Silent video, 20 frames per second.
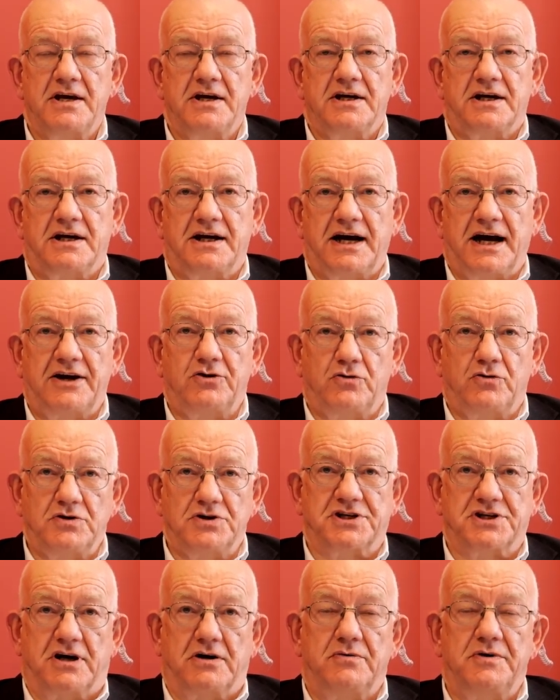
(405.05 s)
And
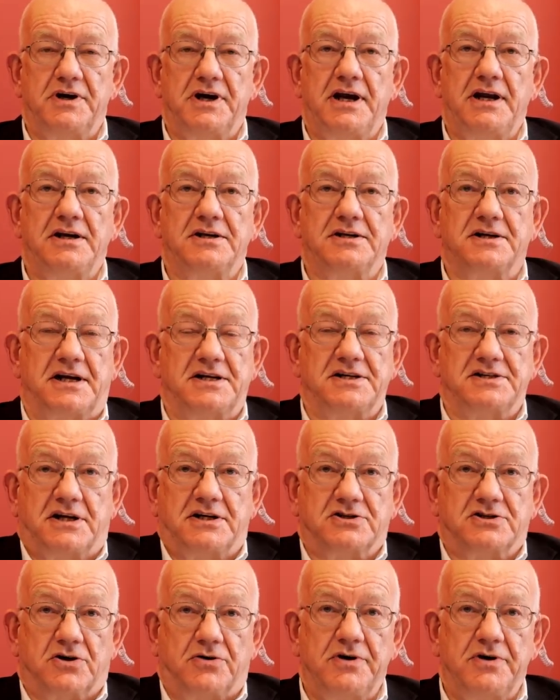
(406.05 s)
also, it is
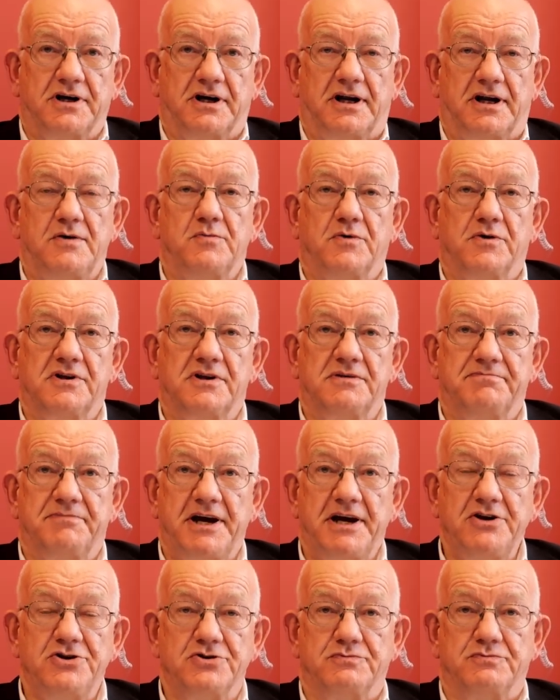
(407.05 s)
historically one of the
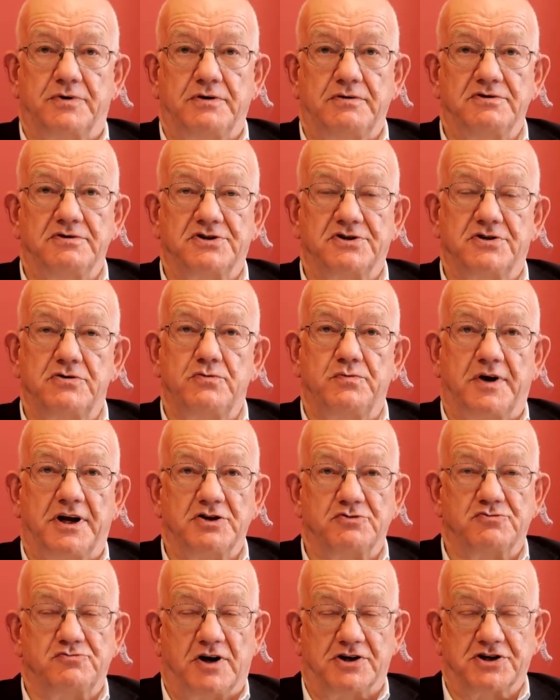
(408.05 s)
major routes through which
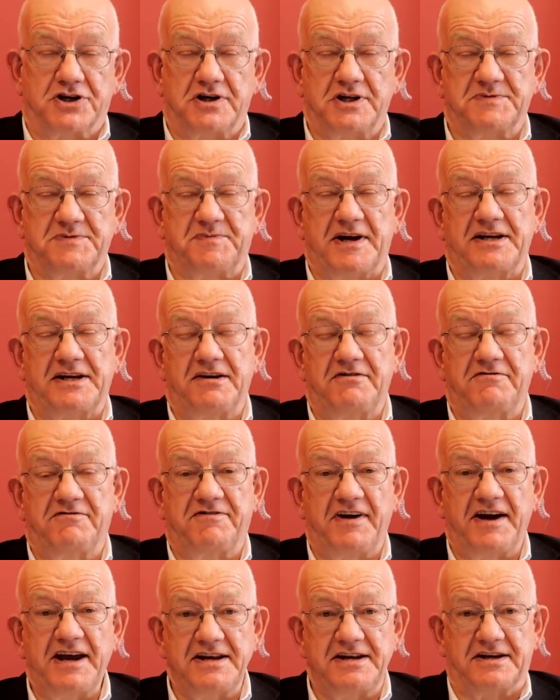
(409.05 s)
Russia has been
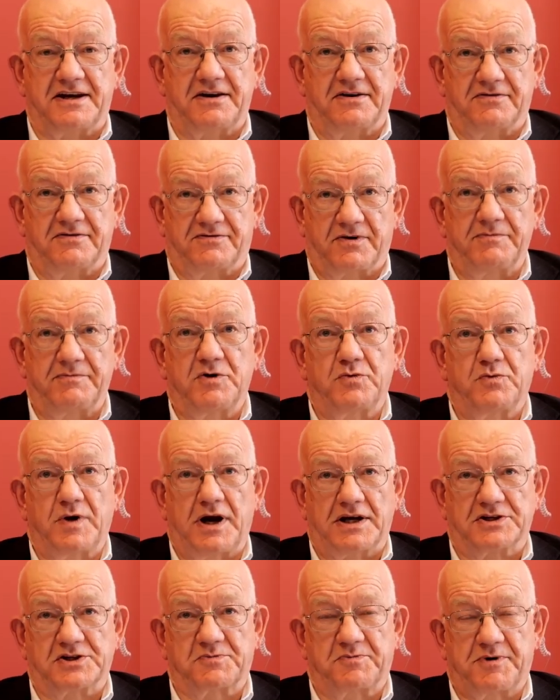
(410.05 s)
invaded from the
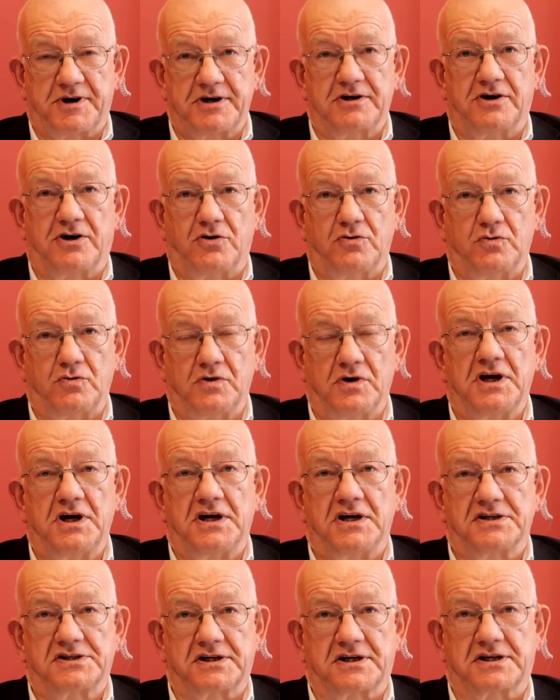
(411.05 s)
West by a whole
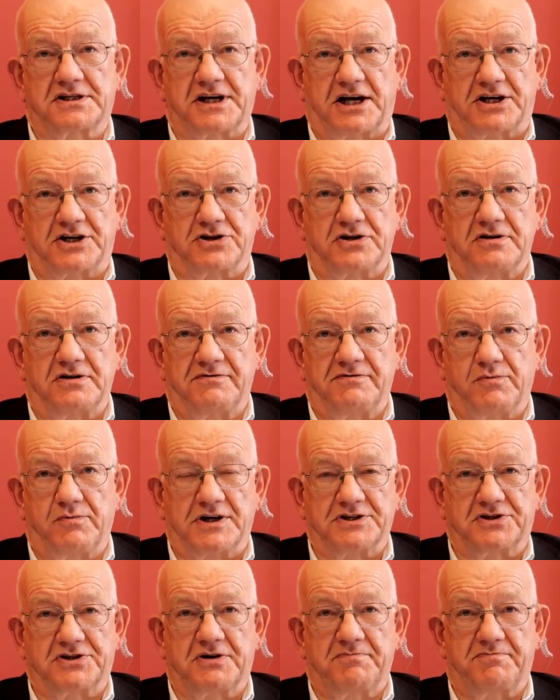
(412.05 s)
succession of
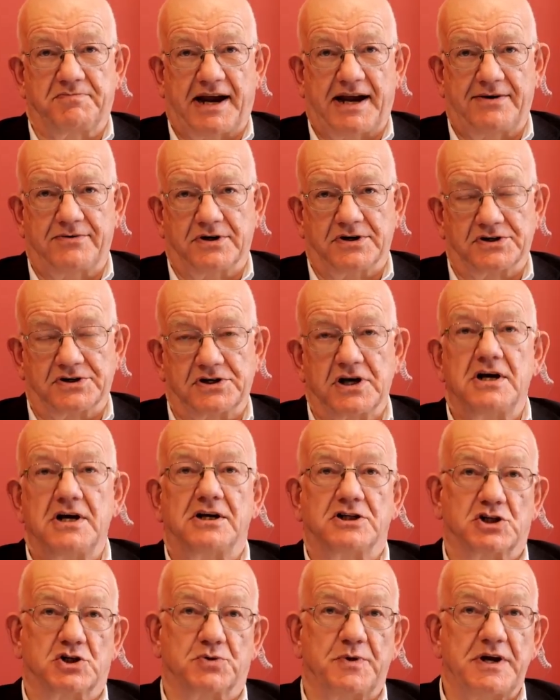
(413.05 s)
Western powers.
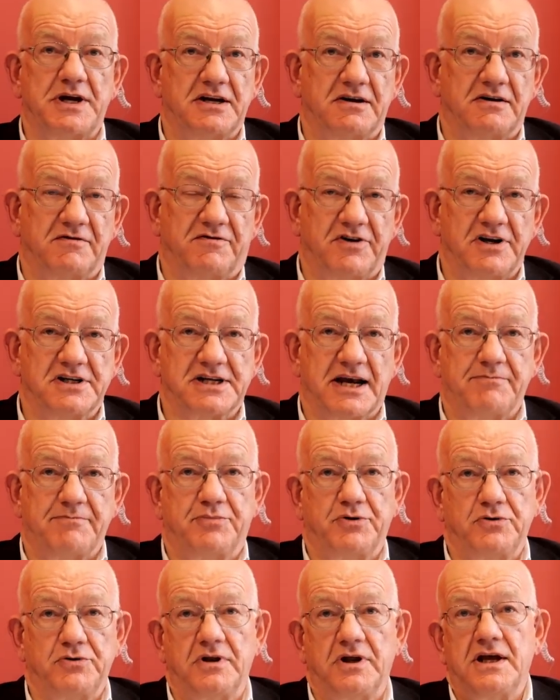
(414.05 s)
Sweden, for
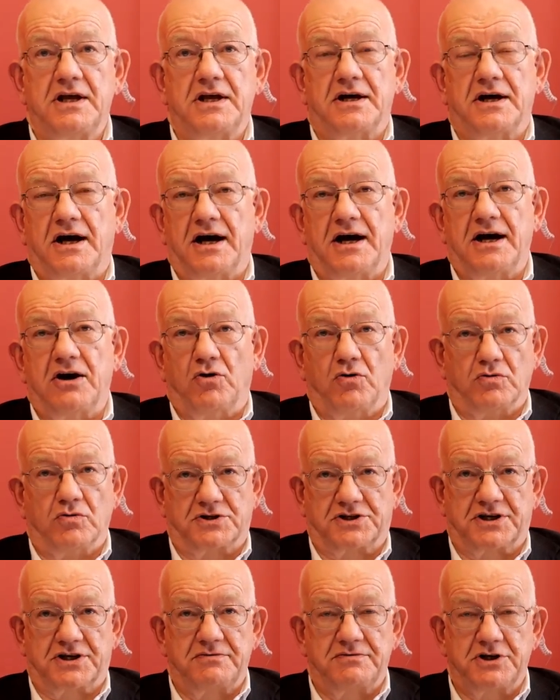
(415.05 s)
example,
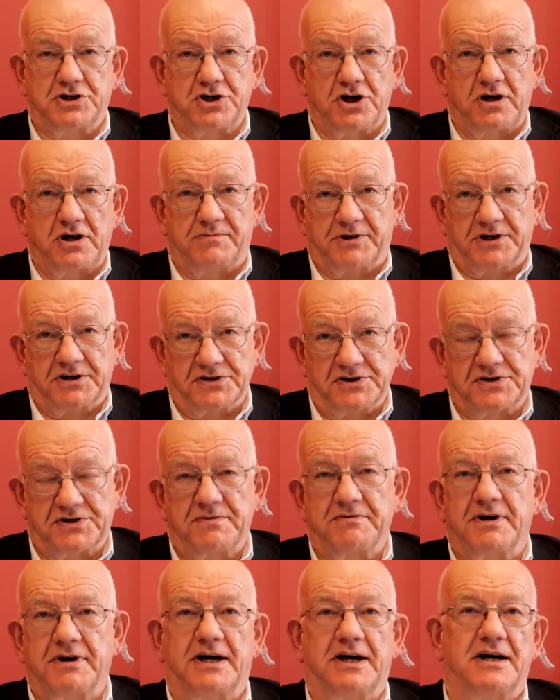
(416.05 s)
also the Germans
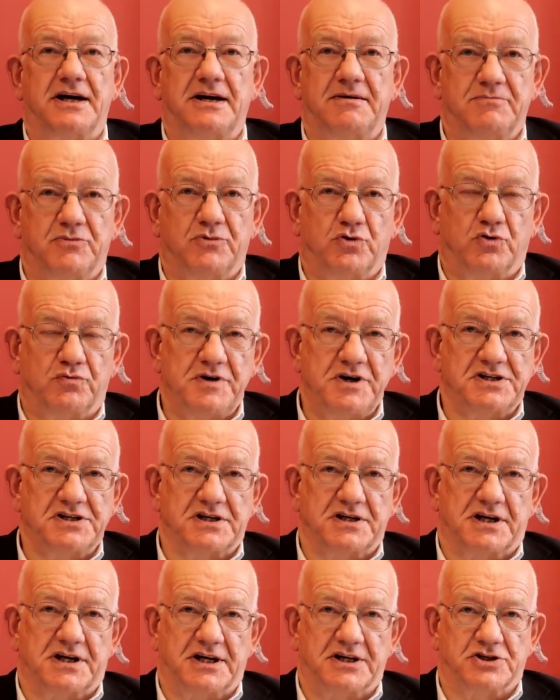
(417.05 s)
in more
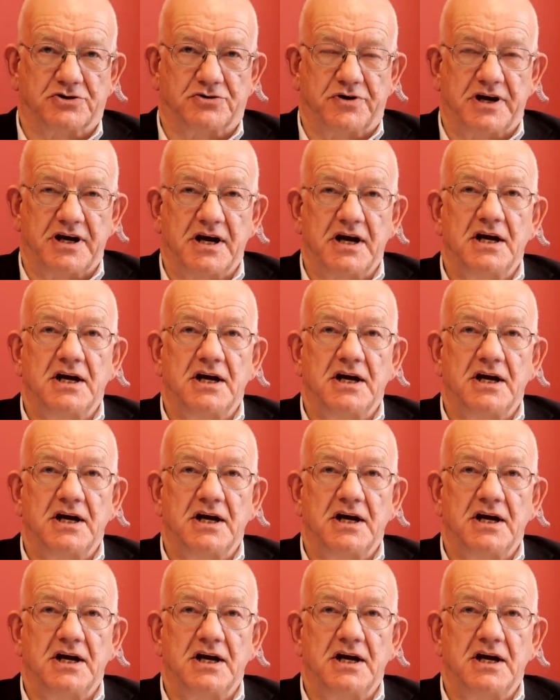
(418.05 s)
recent history.